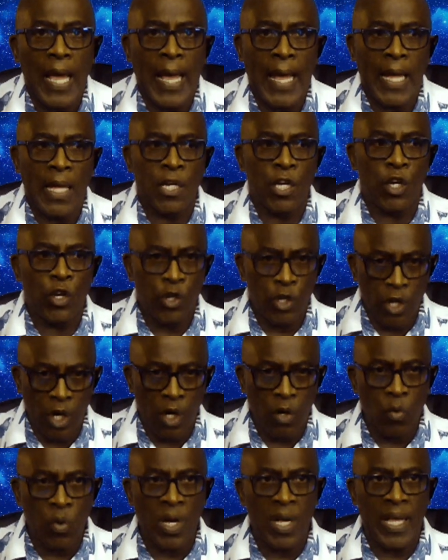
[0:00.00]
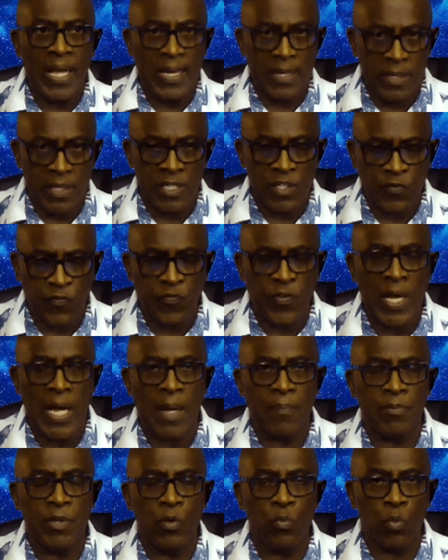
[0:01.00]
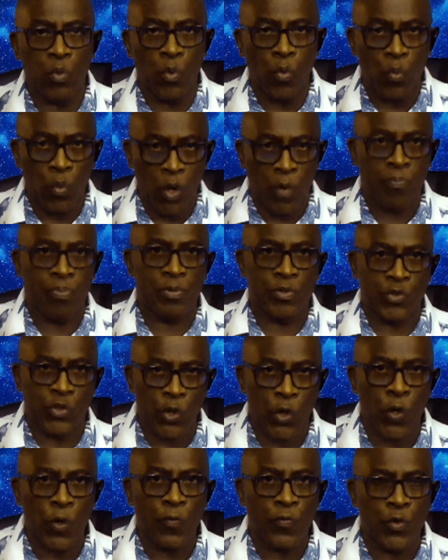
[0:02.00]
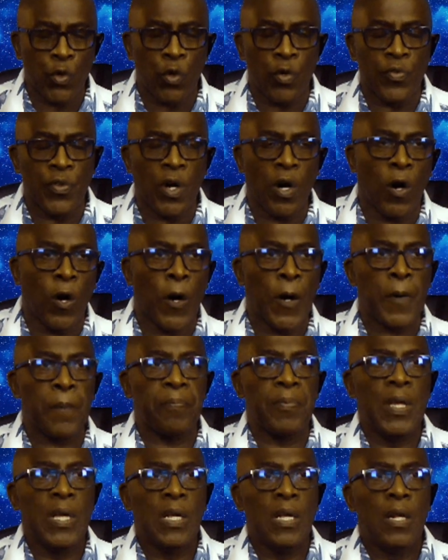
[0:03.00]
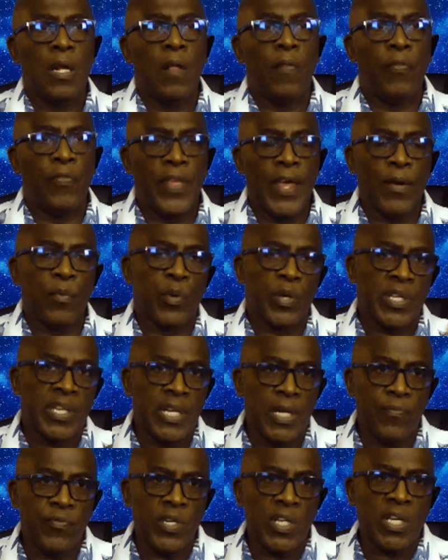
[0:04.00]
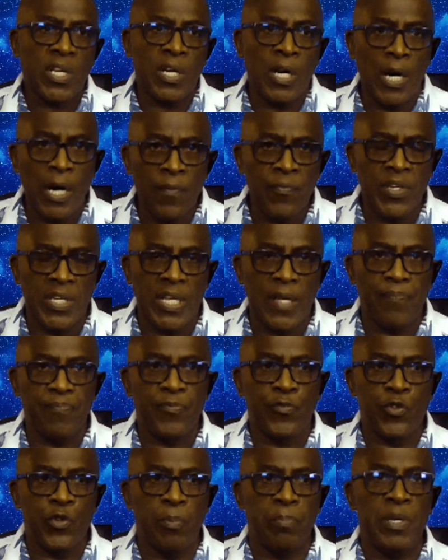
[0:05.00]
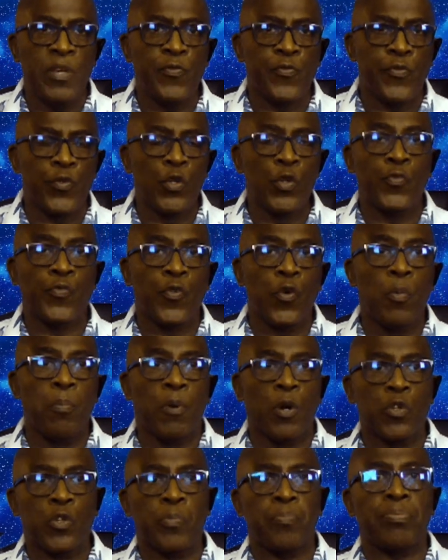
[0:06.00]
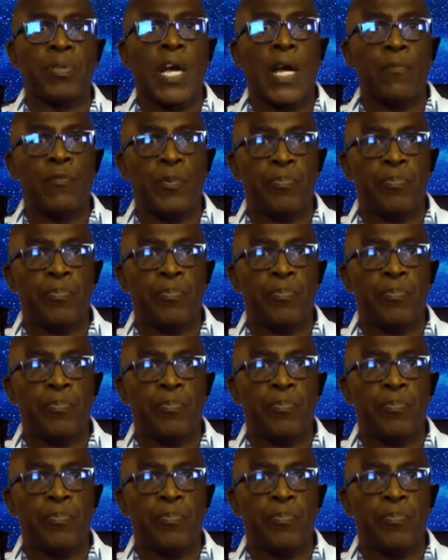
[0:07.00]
and Noah and his family were preserved on the ark. They were given a covenant to be fruitful, multiply,